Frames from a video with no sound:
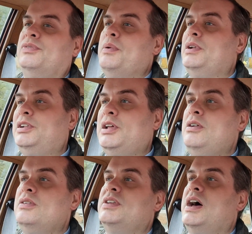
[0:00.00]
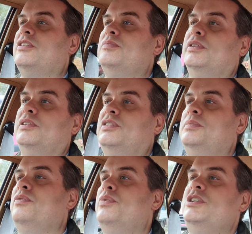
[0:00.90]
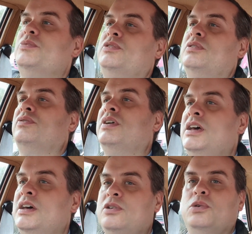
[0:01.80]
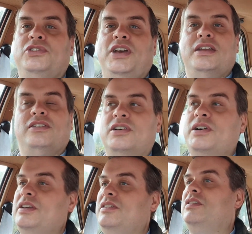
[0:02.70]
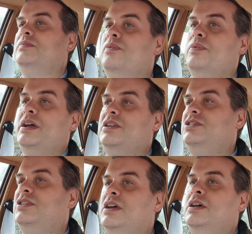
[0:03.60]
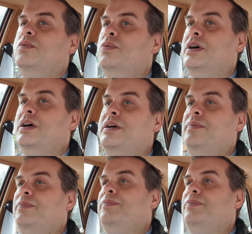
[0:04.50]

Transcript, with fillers: There were a load of Taunus models, some of which were sort of Cortina side, some of which were